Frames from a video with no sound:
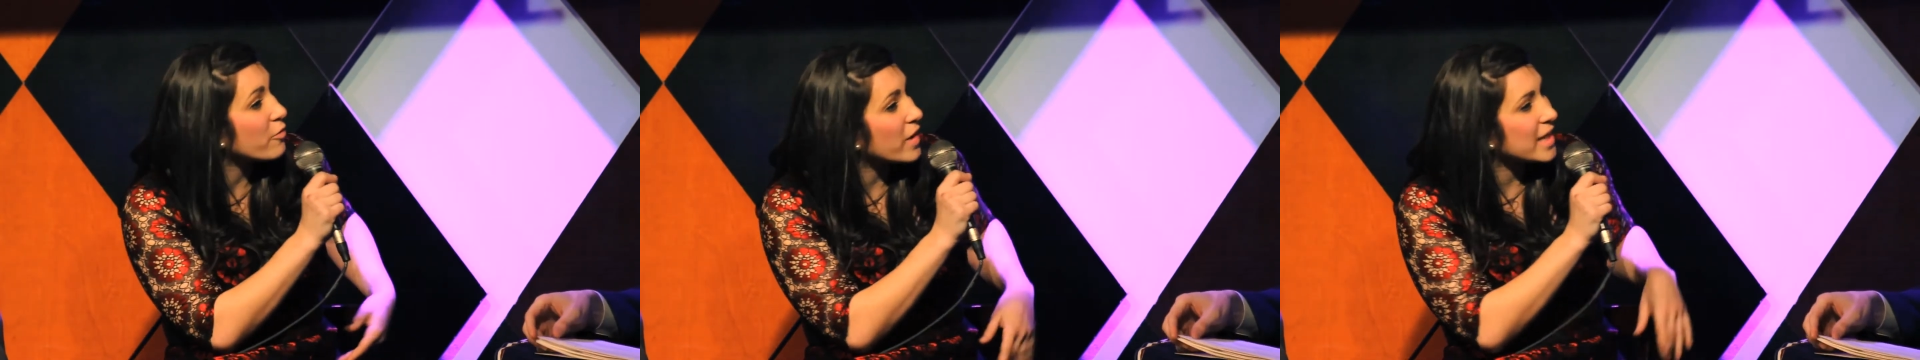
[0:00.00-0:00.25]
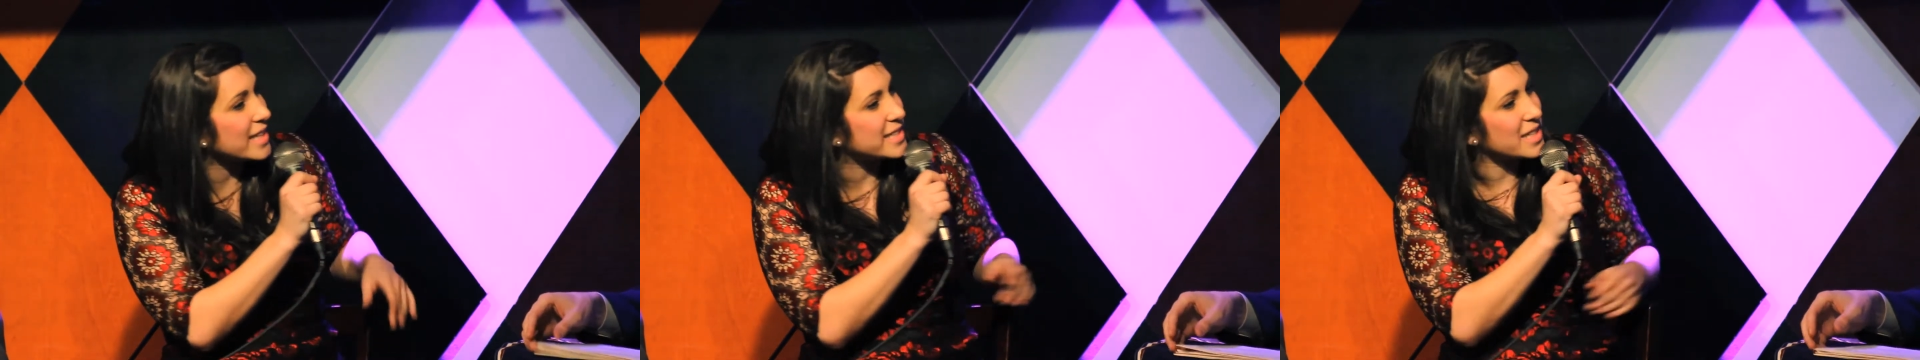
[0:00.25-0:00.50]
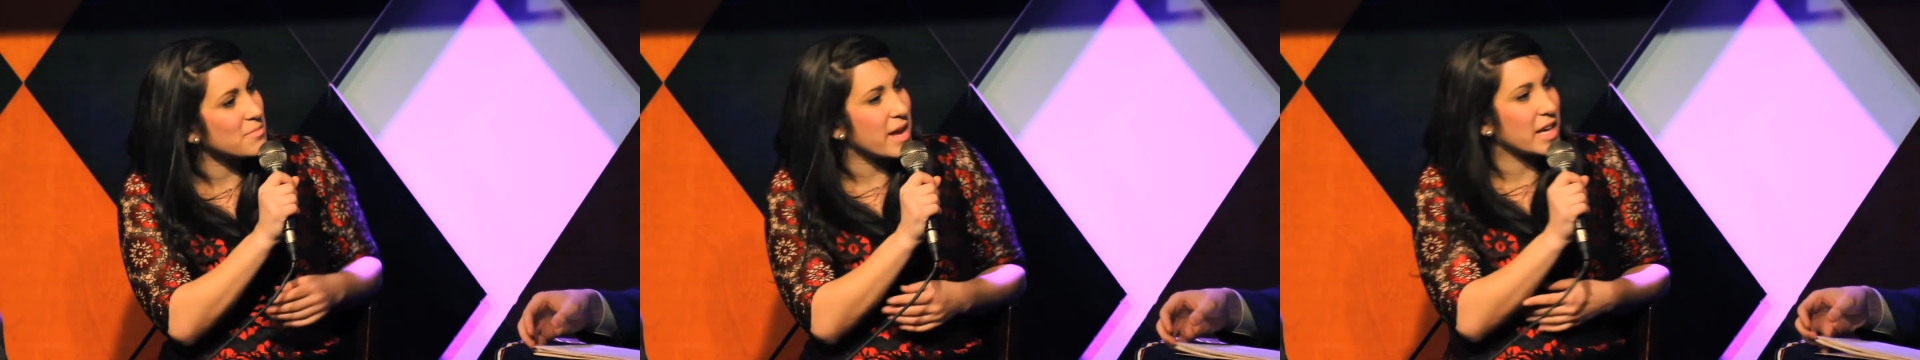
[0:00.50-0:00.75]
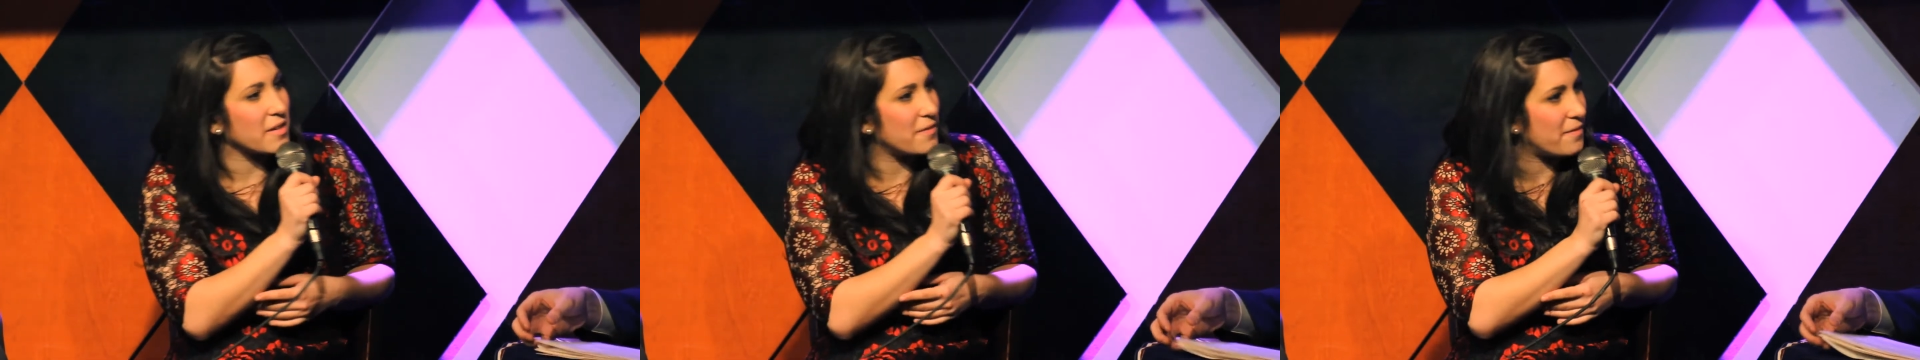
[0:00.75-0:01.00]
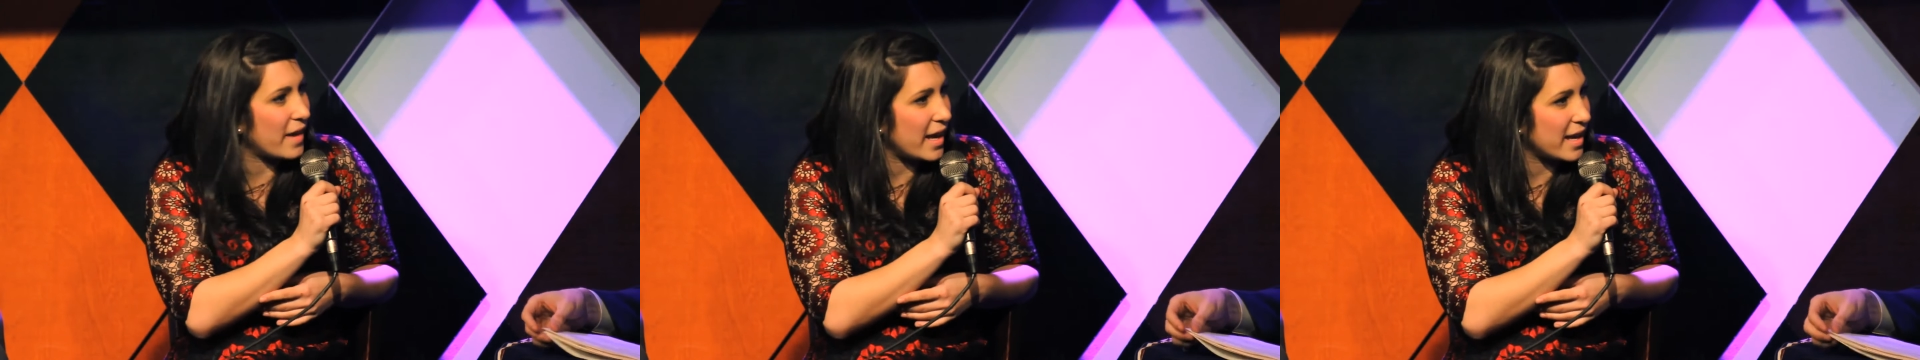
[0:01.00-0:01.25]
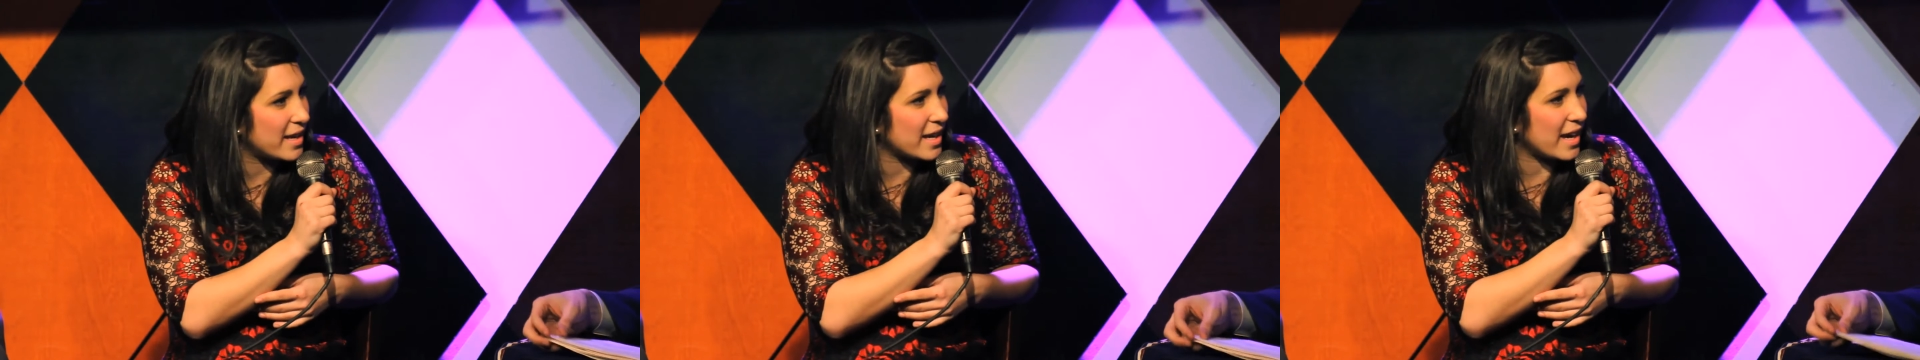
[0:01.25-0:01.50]
Someone really did make a
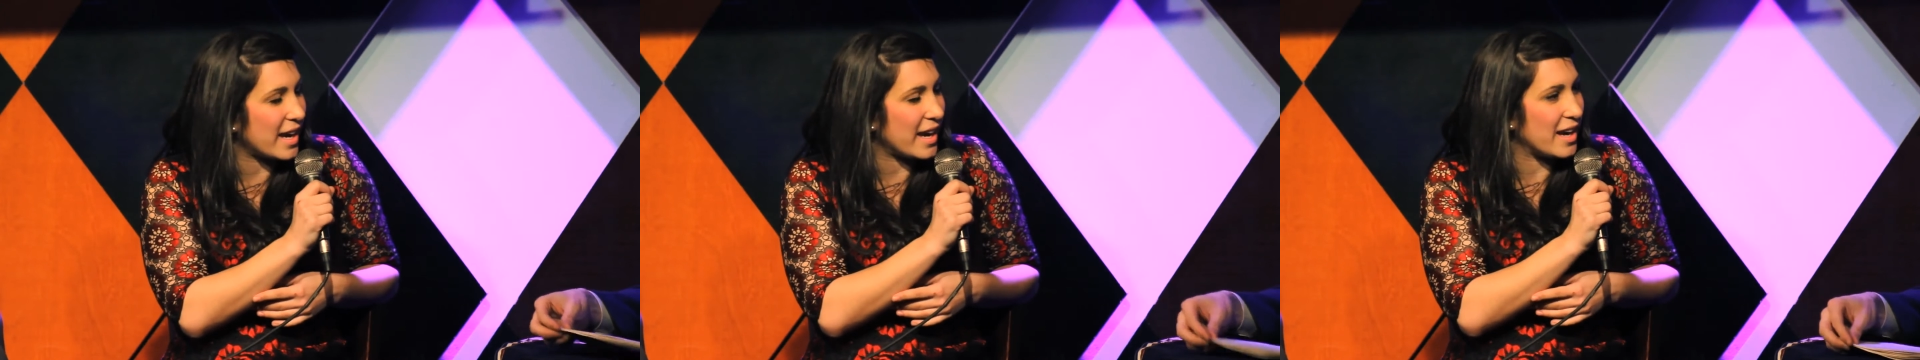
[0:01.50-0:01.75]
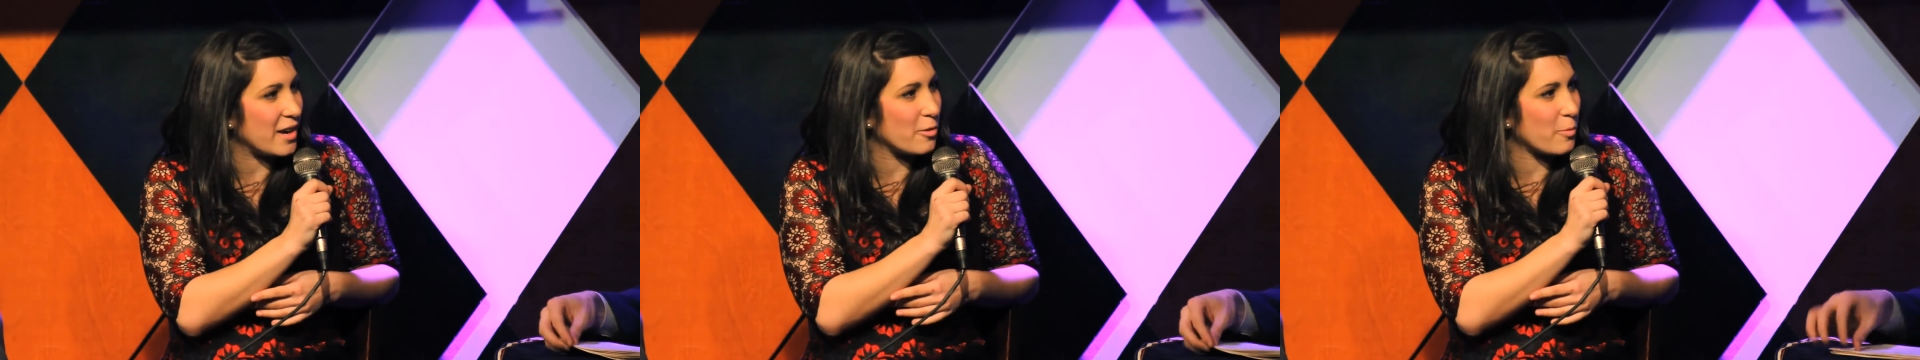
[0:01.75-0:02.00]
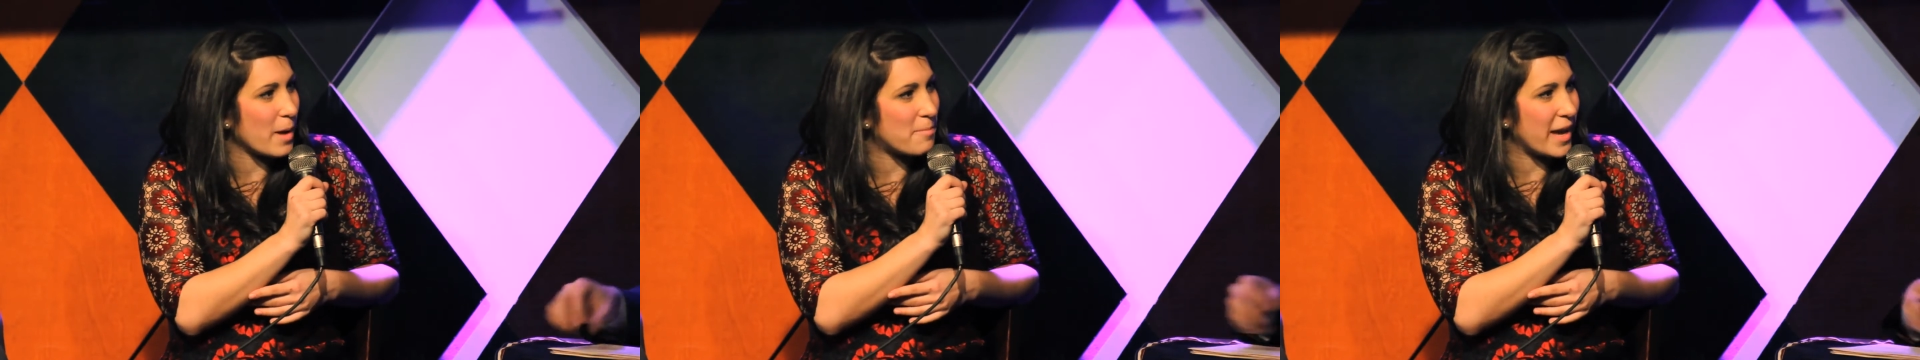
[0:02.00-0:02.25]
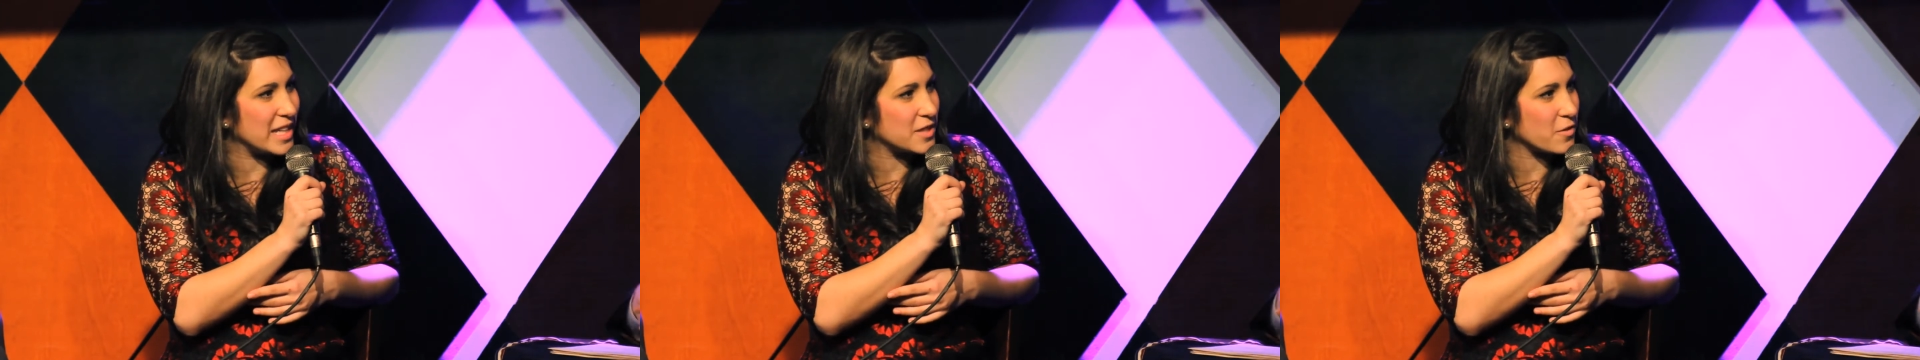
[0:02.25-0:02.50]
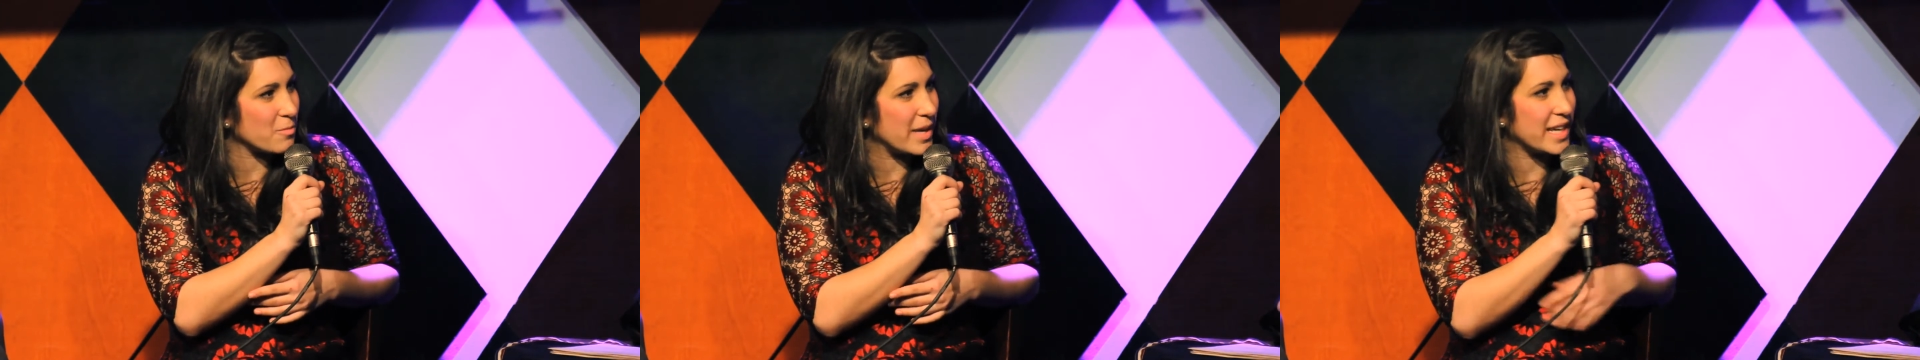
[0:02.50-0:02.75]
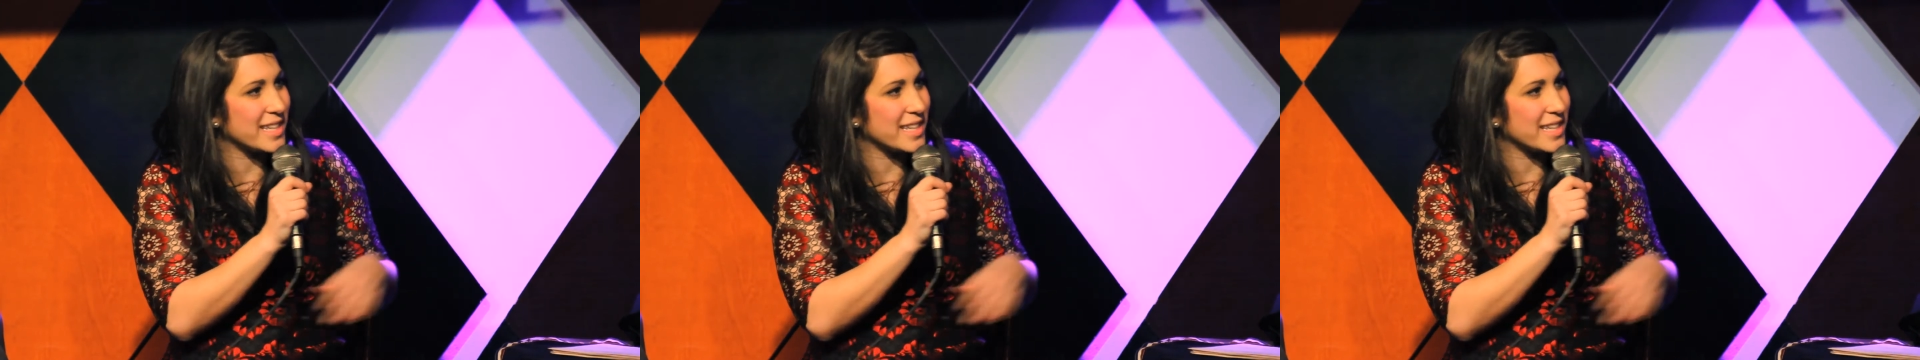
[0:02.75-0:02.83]
fake webpage for me,